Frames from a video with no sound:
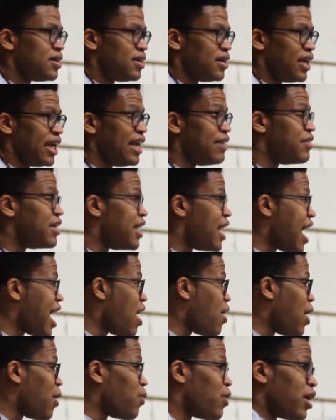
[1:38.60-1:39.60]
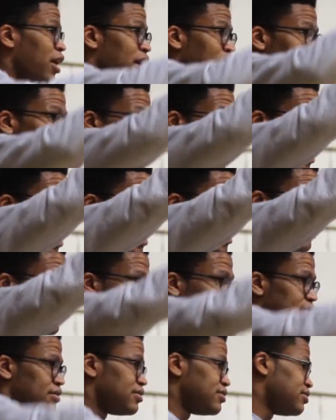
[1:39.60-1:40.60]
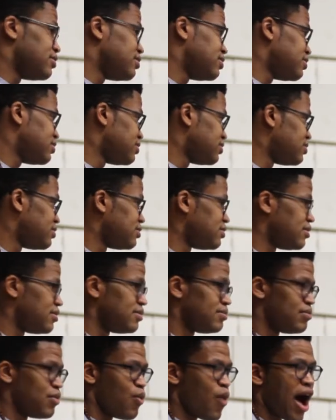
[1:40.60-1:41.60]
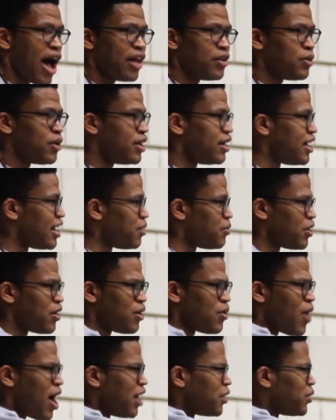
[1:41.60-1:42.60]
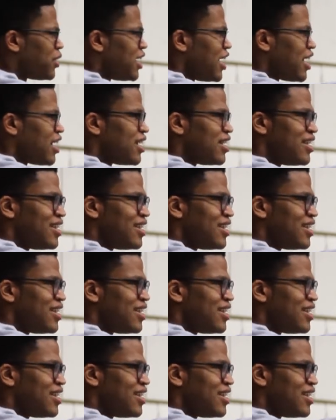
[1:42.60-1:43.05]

even now I work up at Wildwood. Did anyone go to Wildwood here?